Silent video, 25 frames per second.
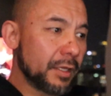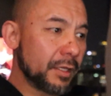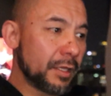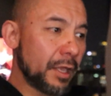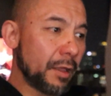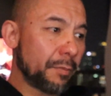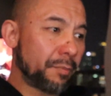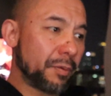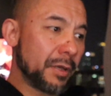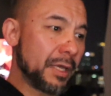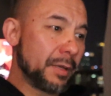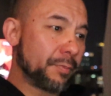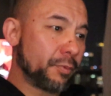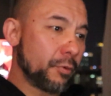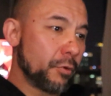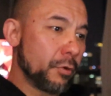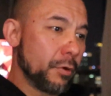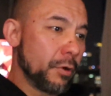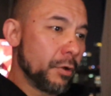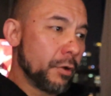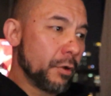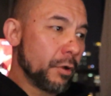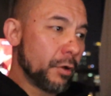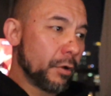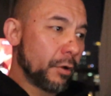that
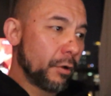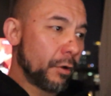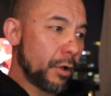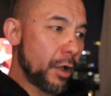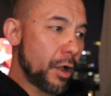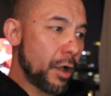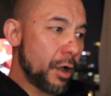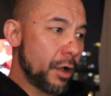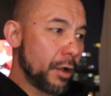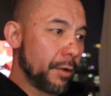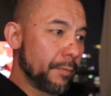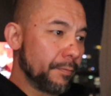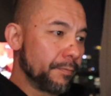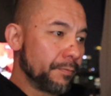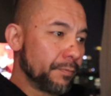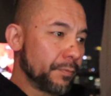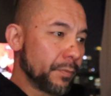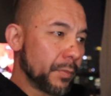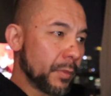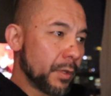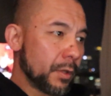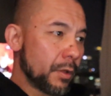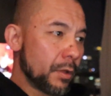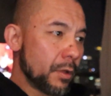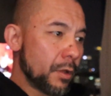people are
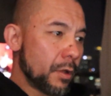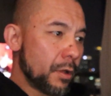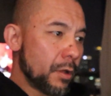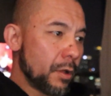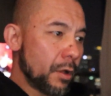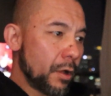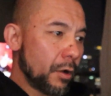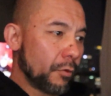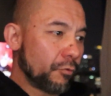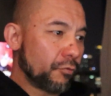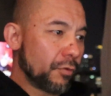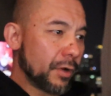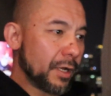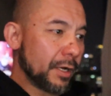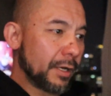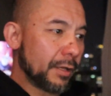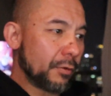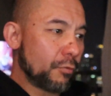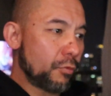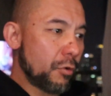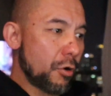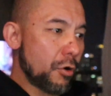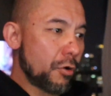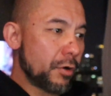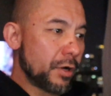
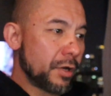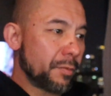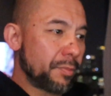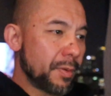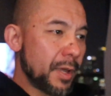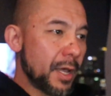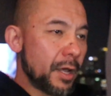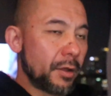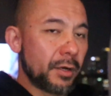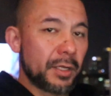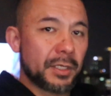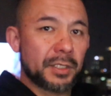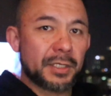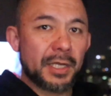really worried about